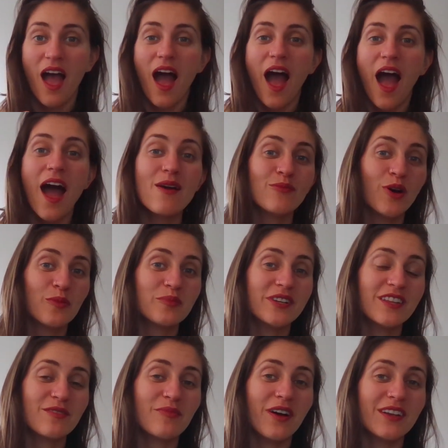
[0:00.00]
I'm open to the
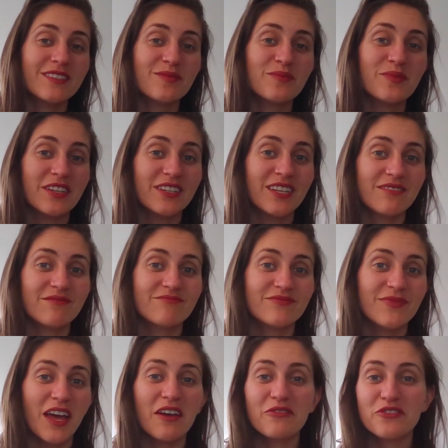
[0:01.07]
possibility
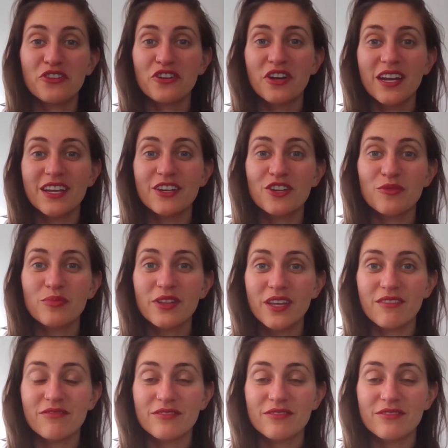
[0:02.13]
of creating a new belief.